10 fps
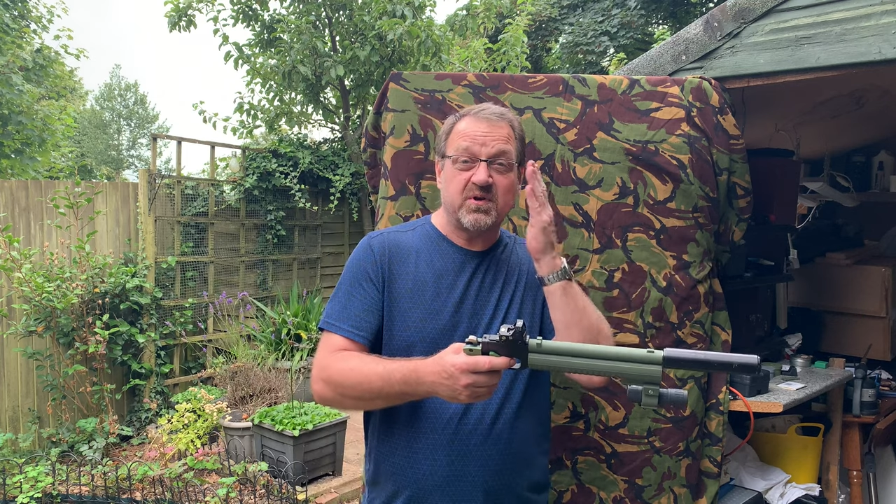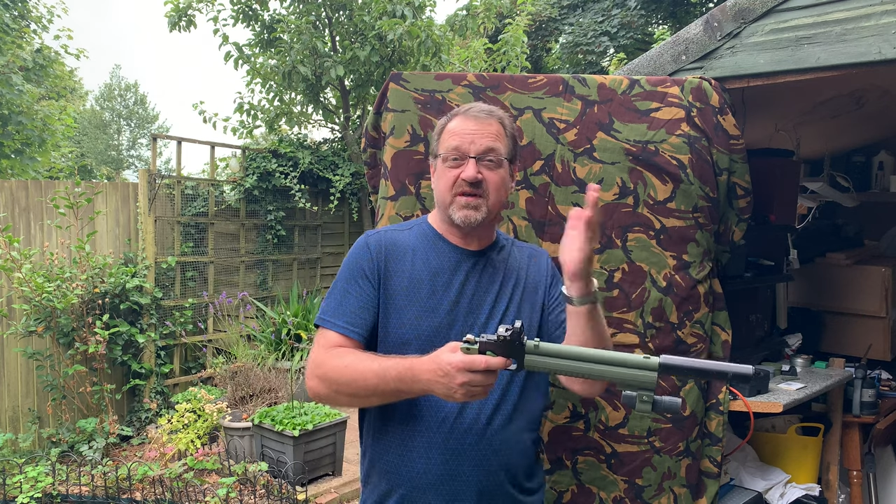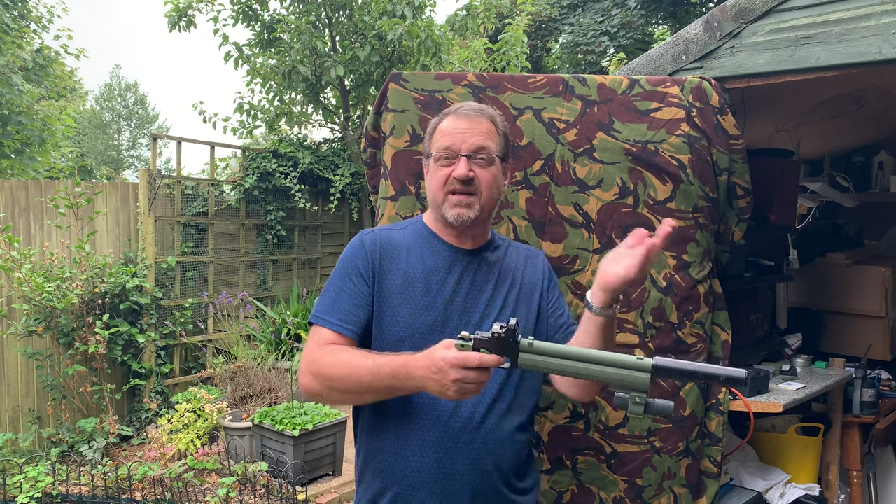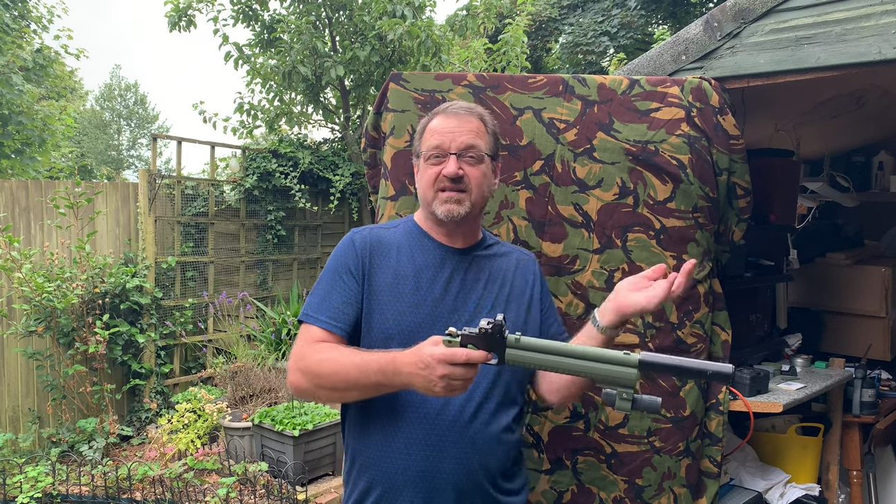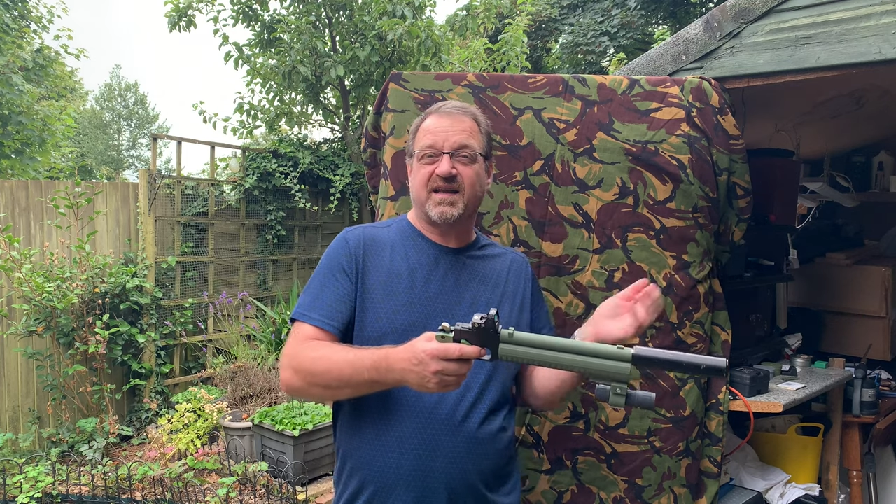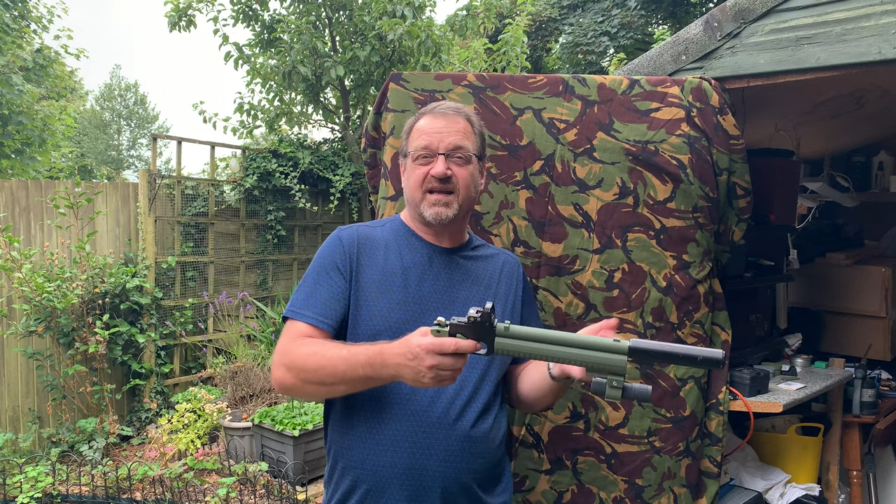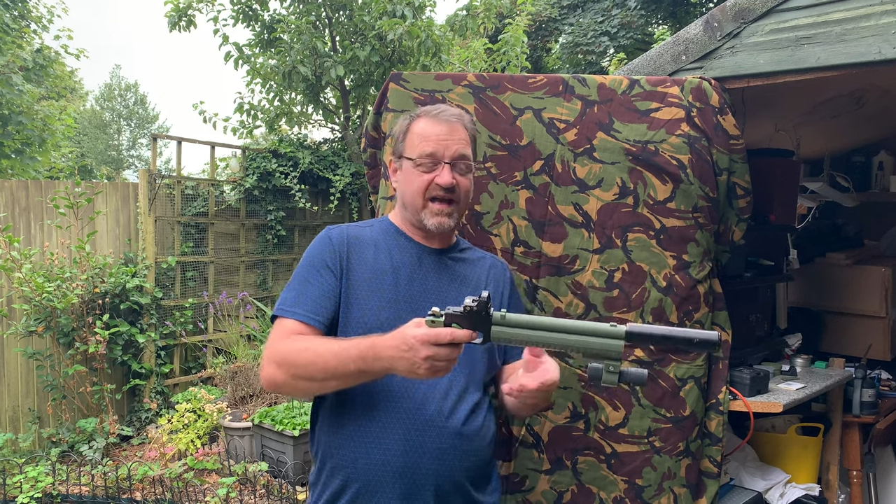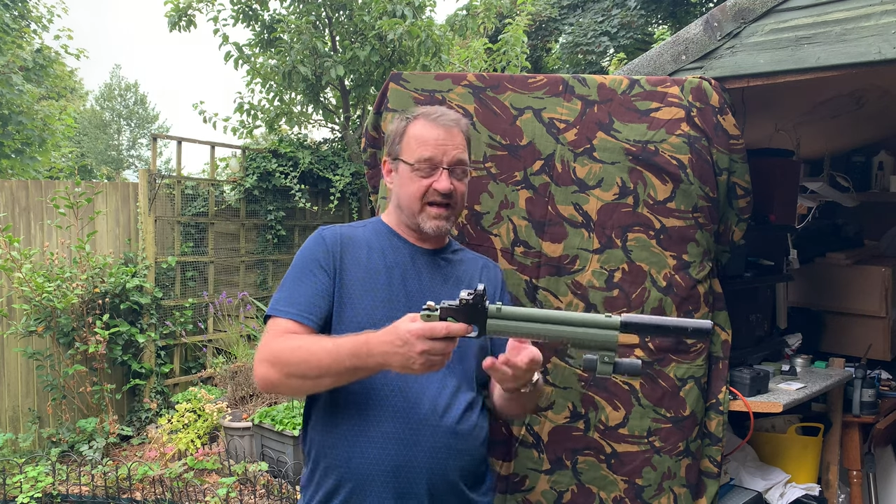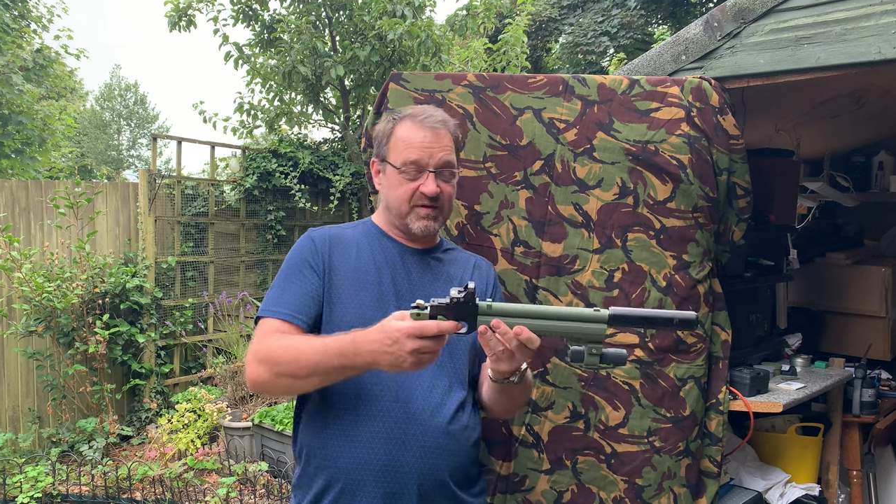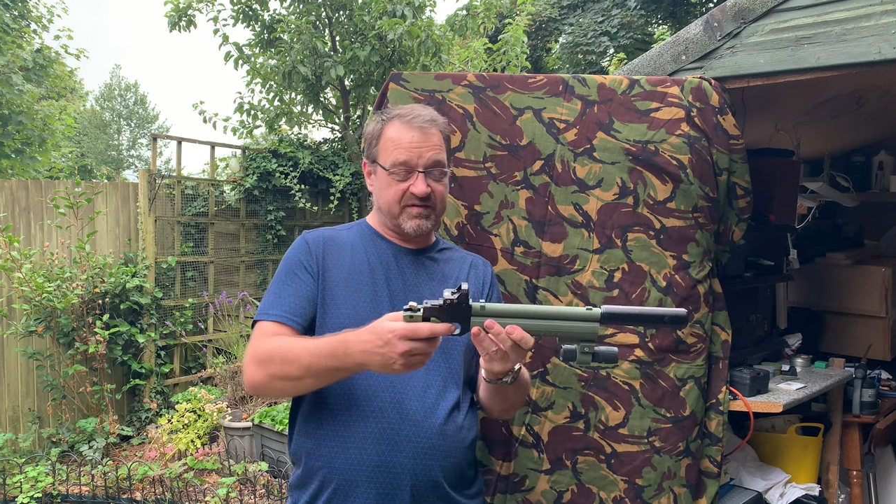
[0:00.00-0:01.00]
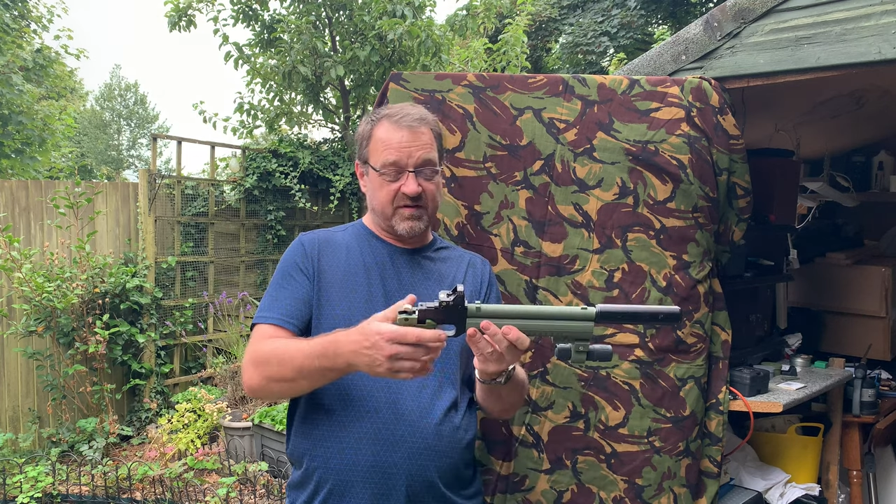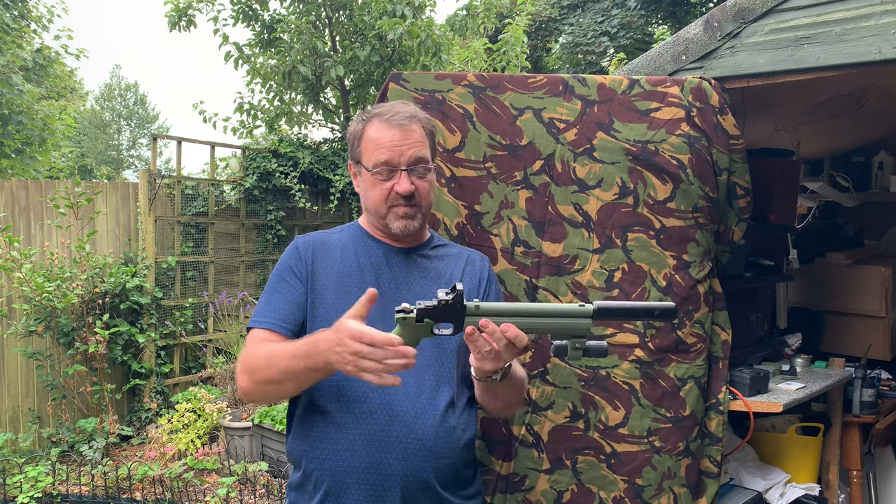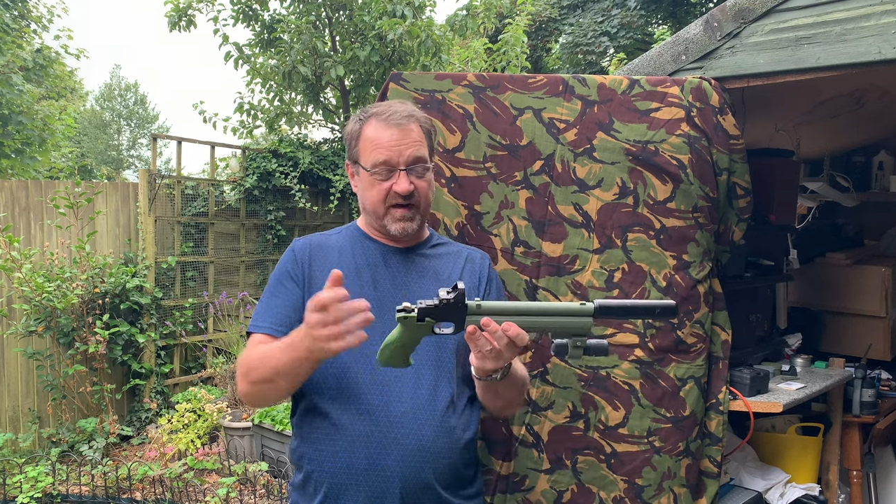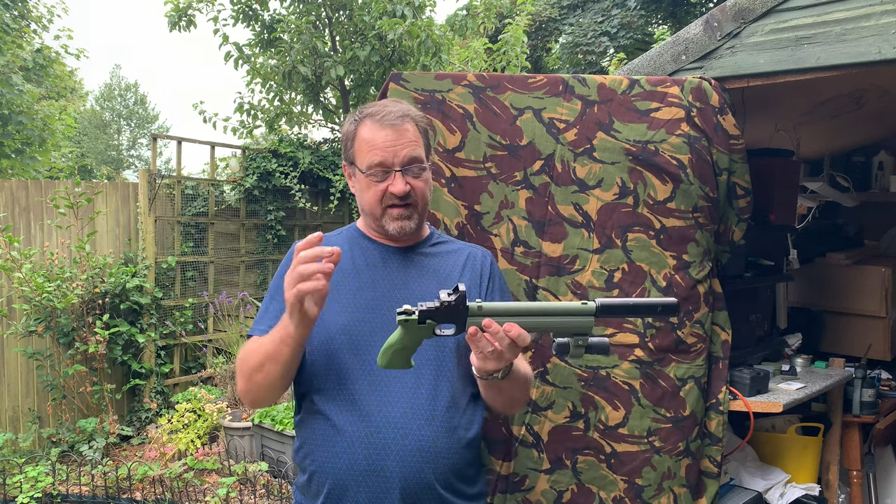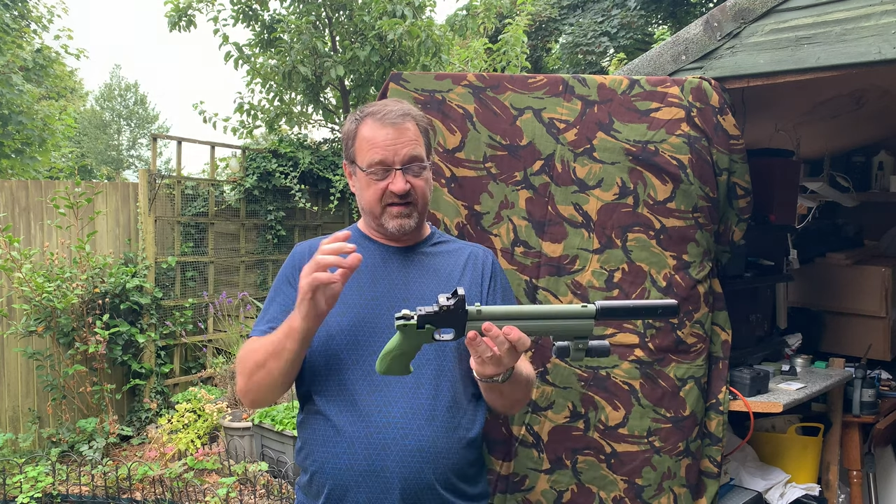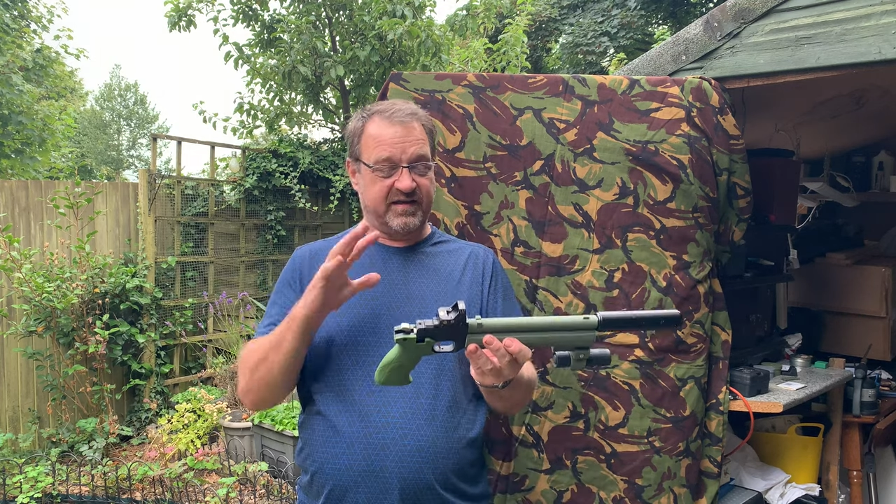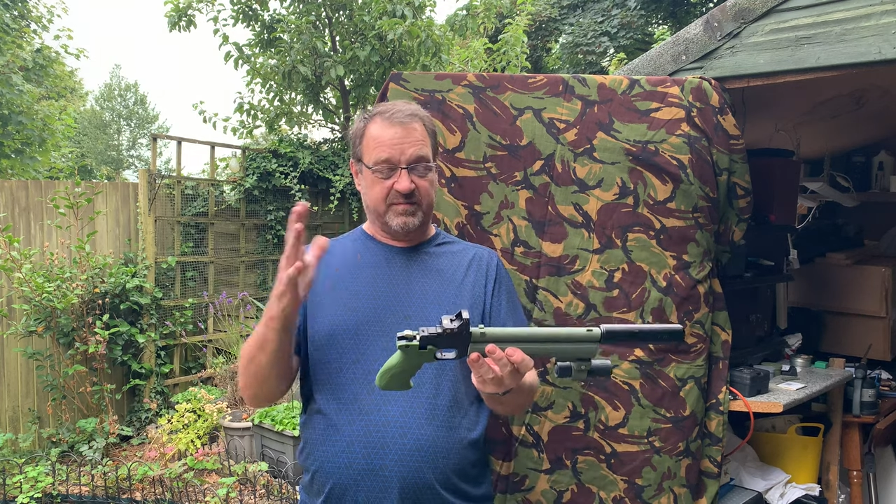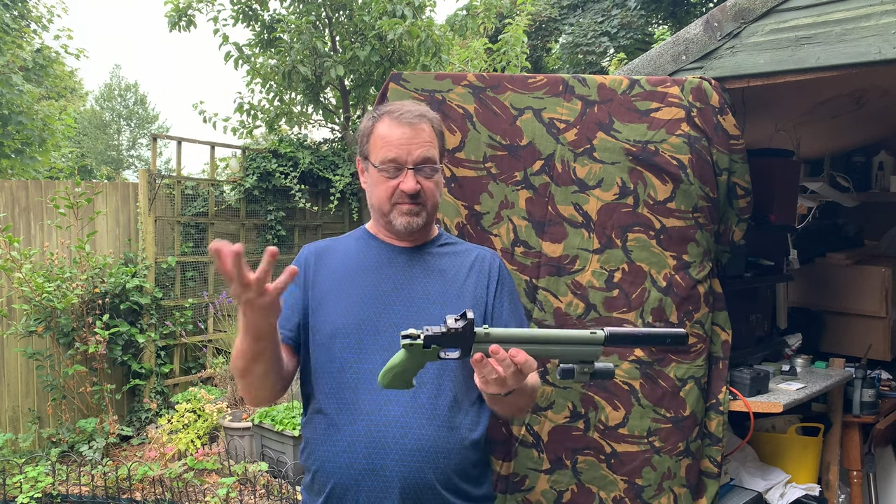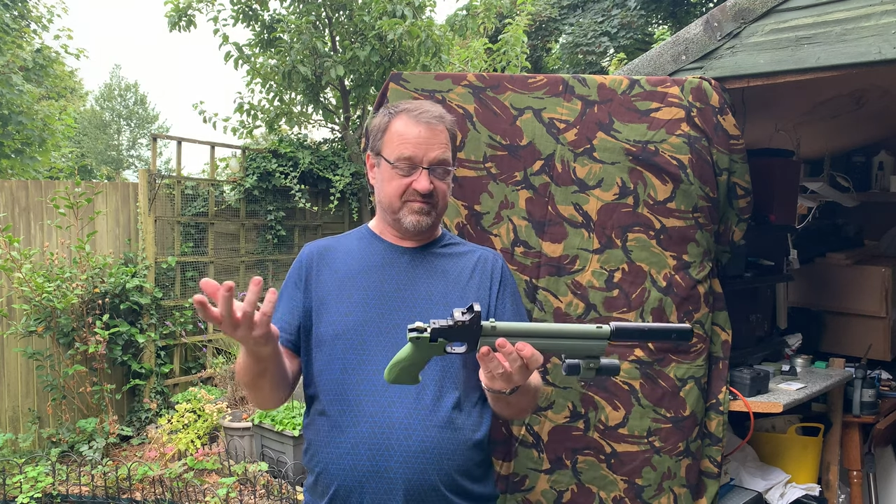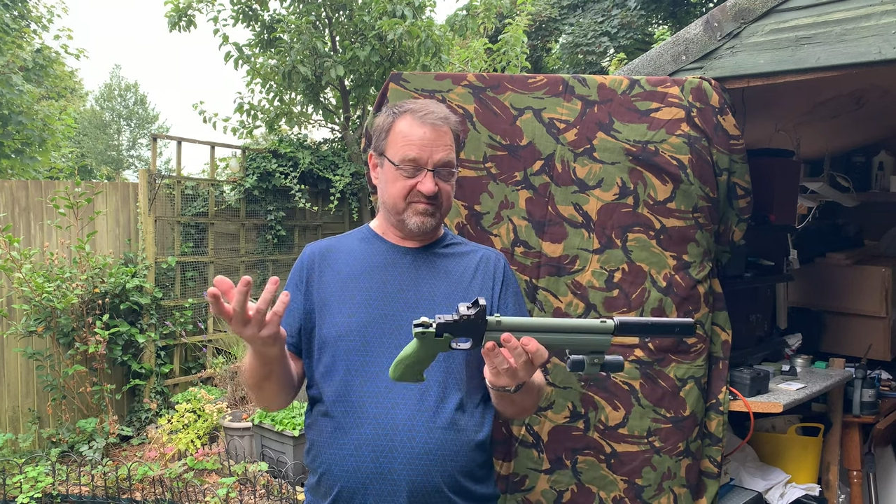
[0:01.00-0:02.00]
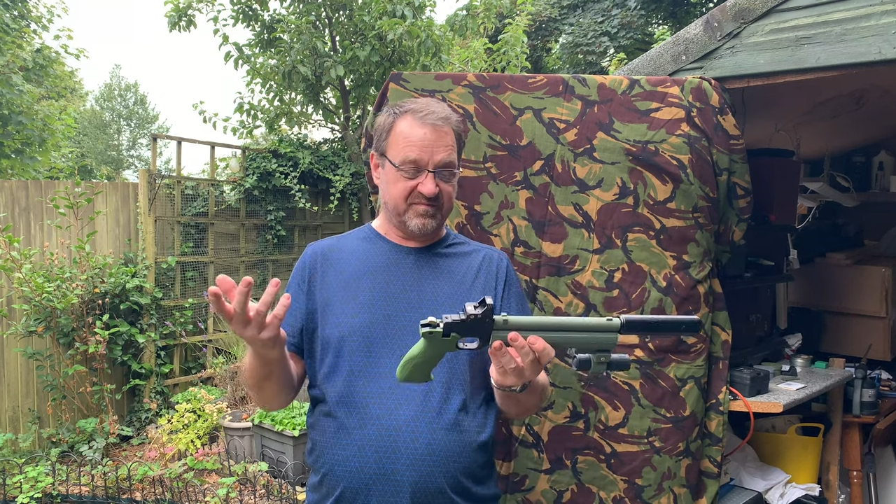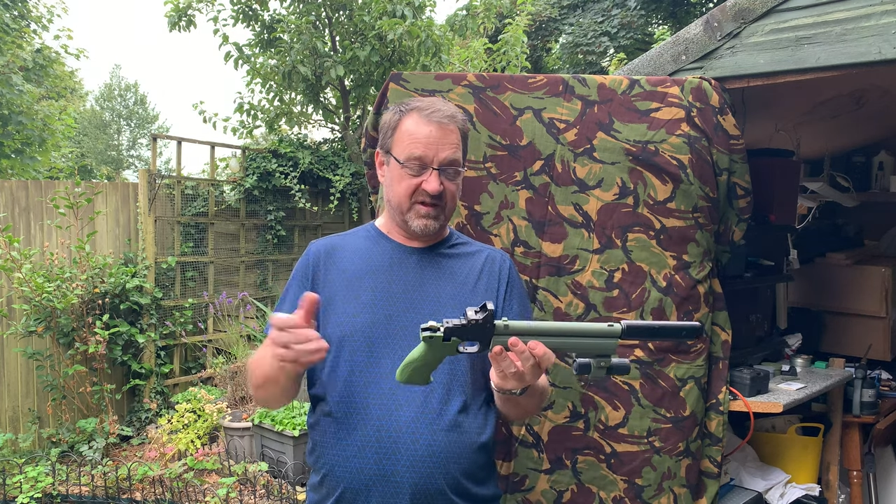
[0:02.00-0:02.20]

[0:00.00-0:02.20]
You could hit a tin can with it, but um,